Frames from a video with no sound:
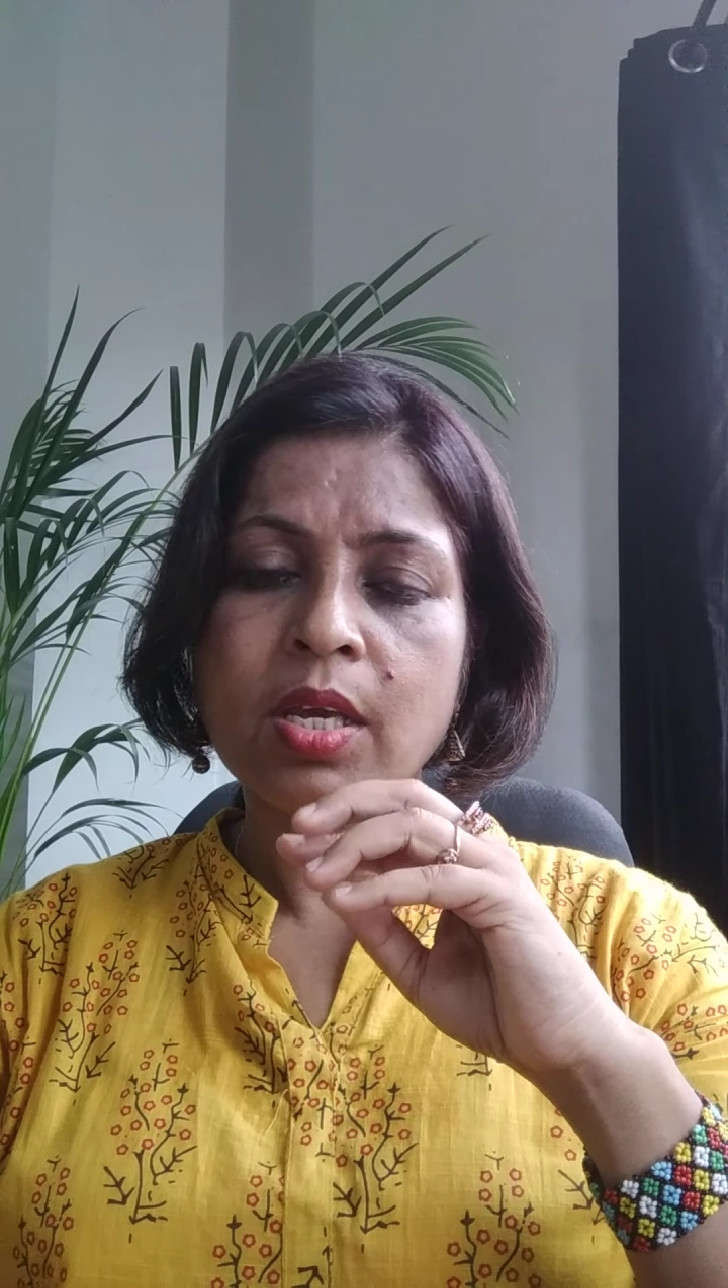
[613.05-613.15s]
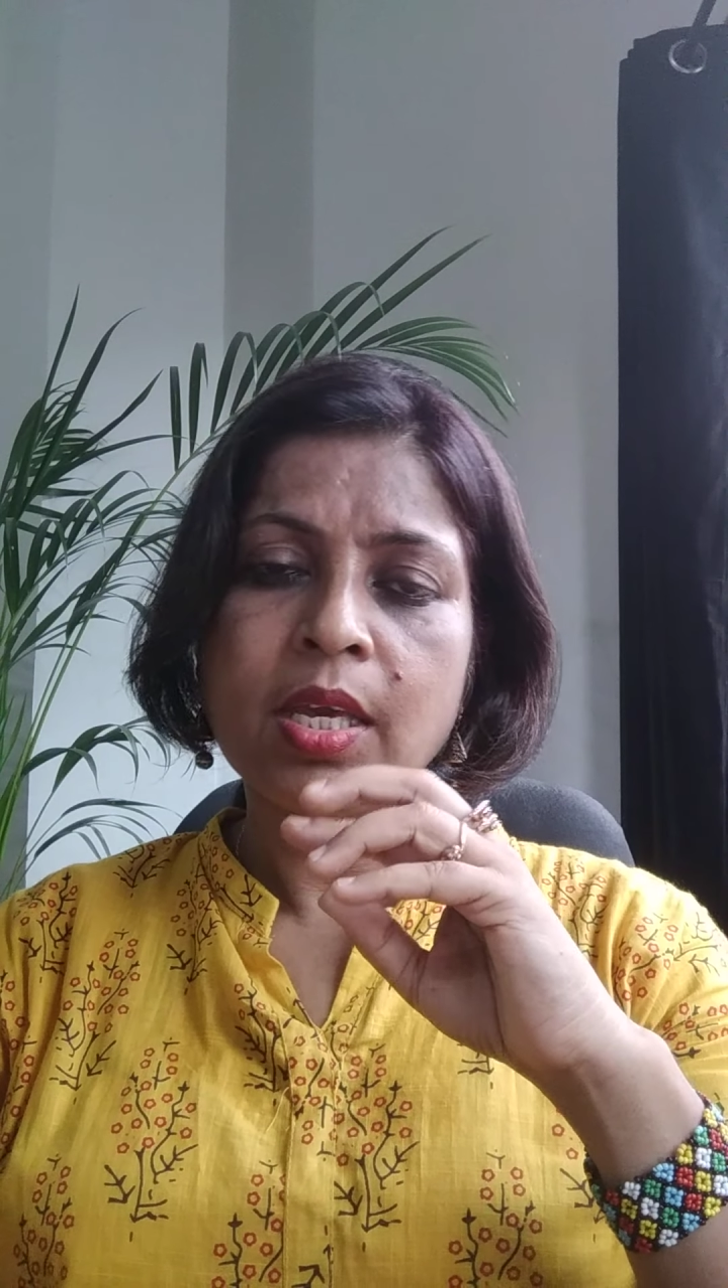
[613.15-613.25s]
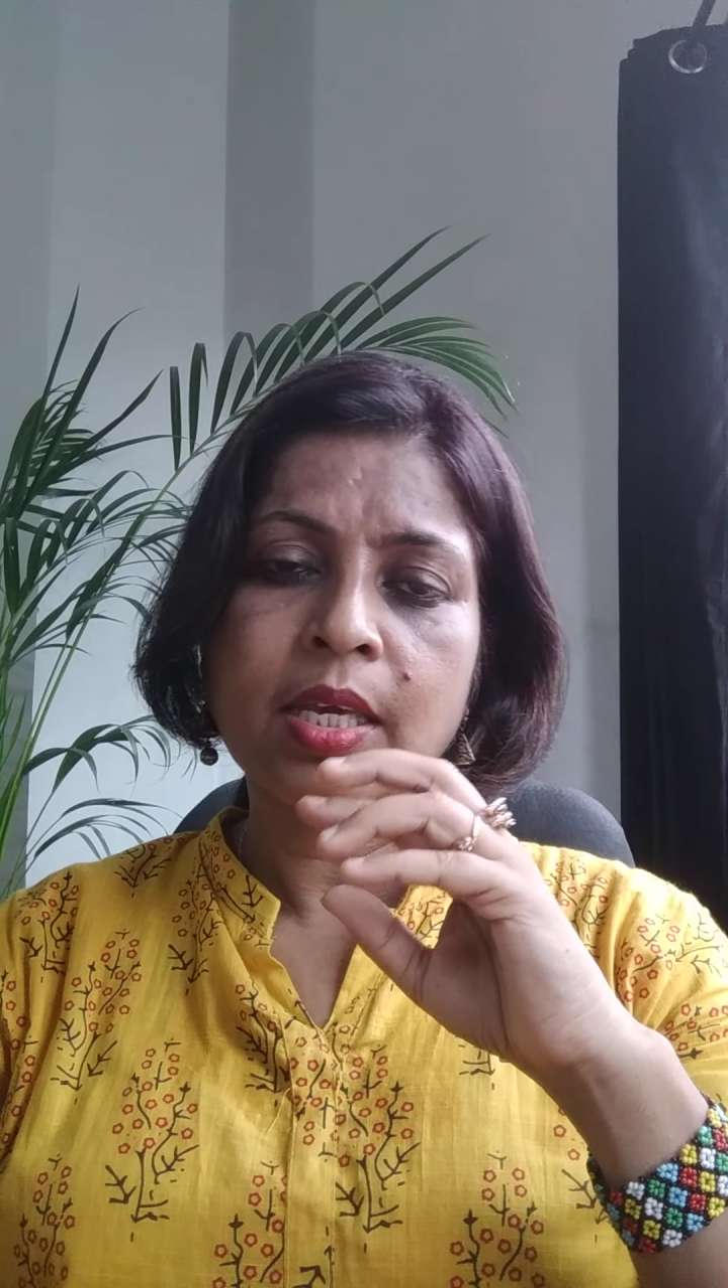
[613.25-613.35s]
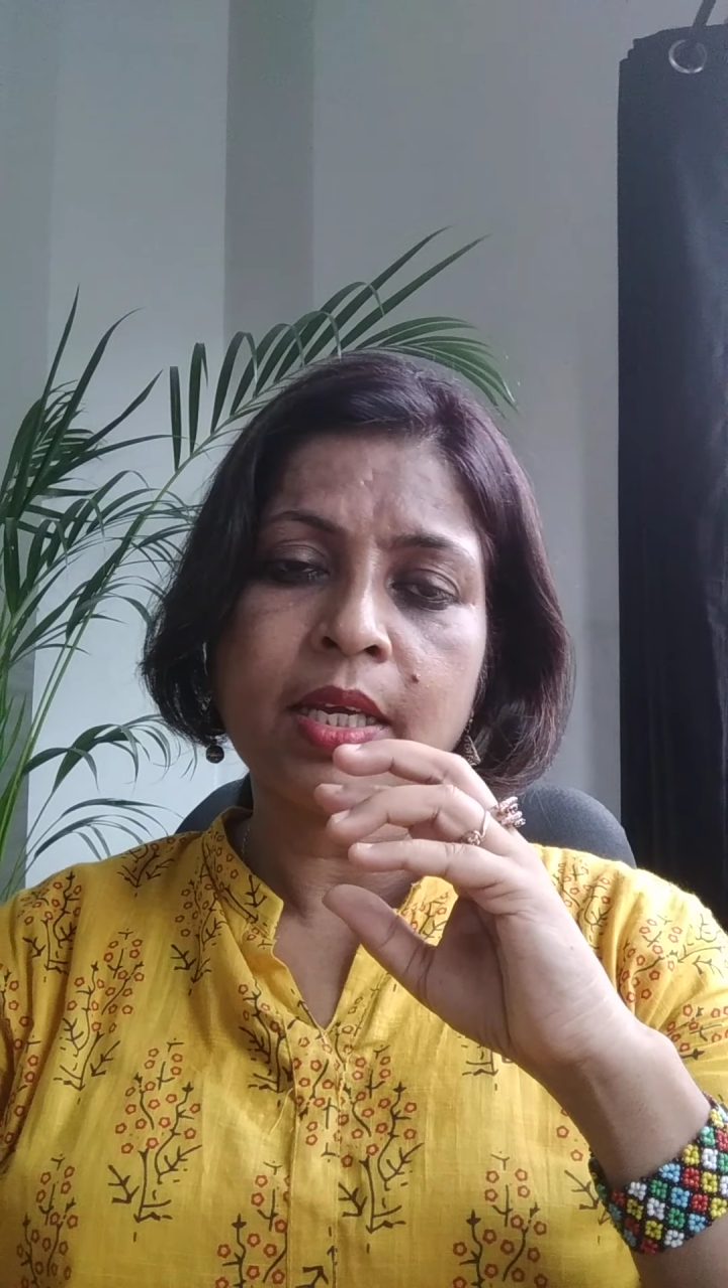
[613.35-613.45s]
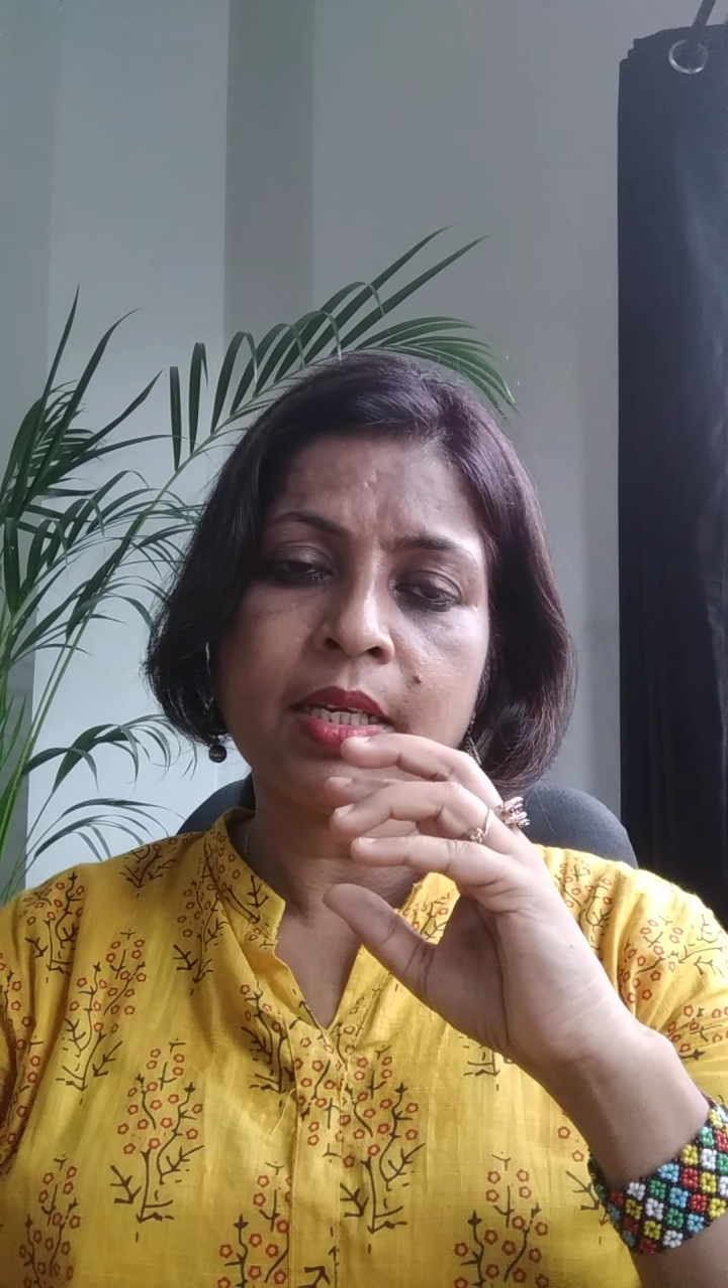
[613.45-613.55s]

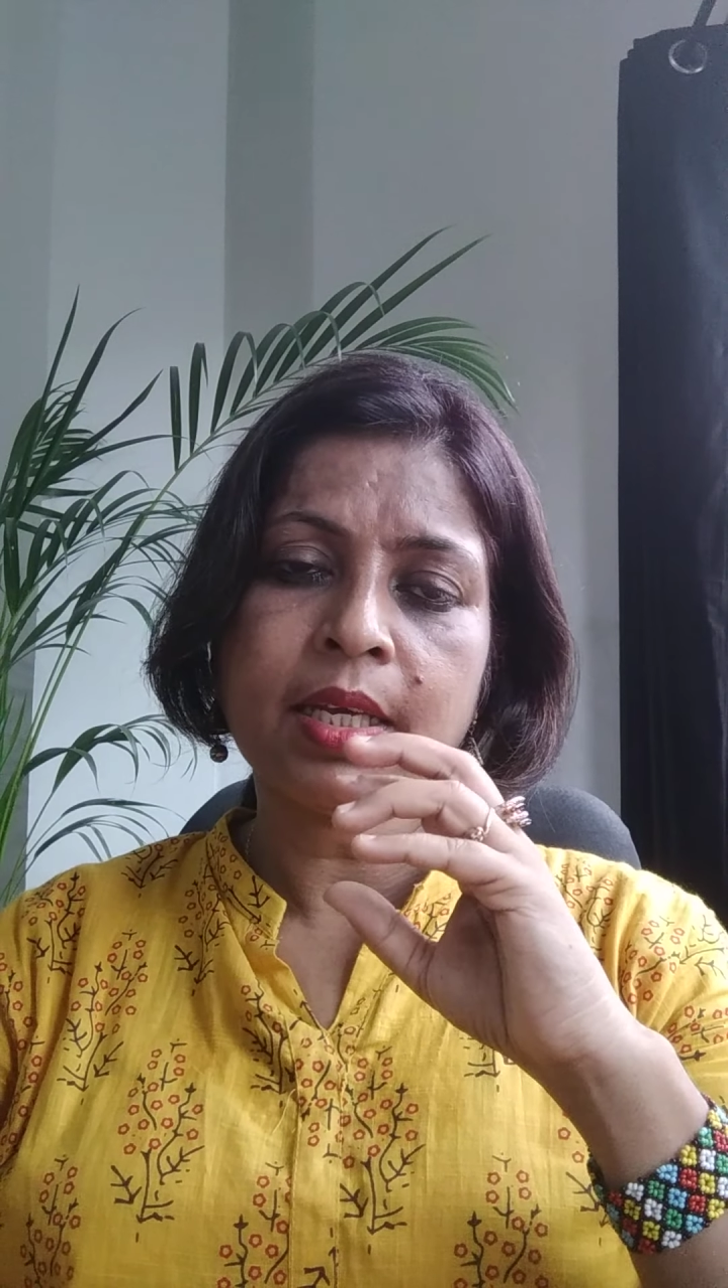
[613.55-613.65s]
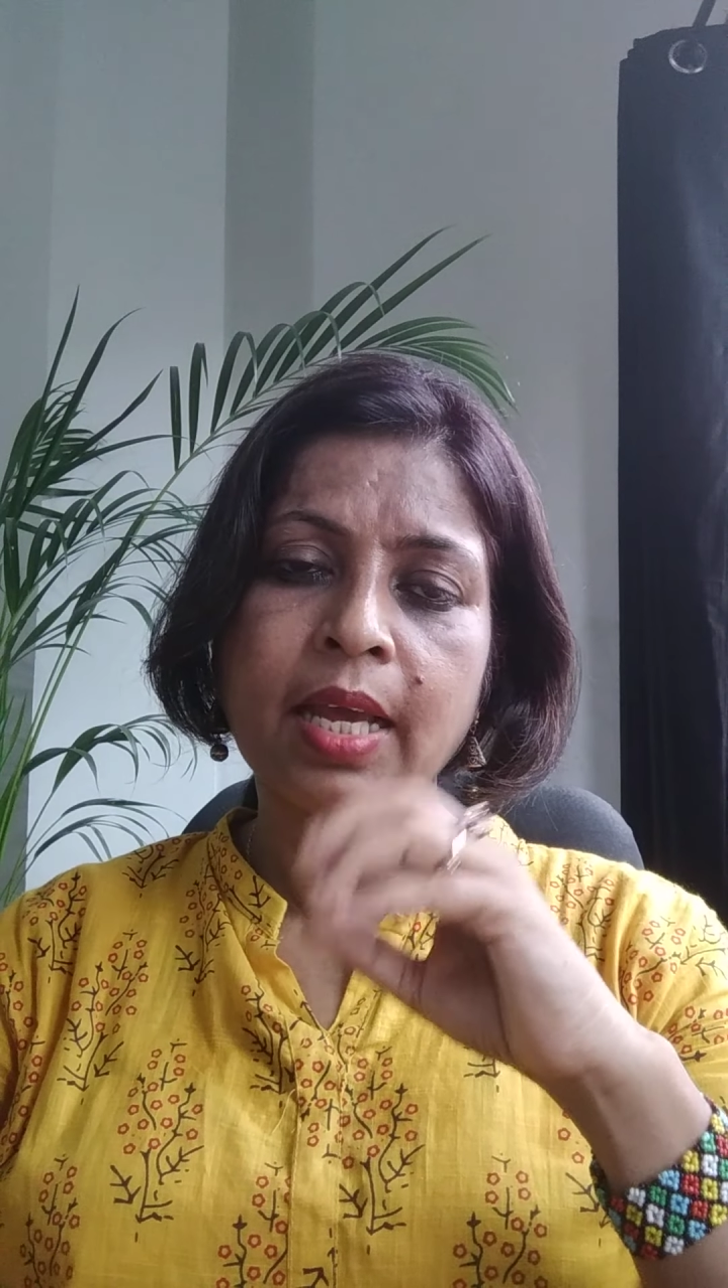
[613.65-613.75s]
He can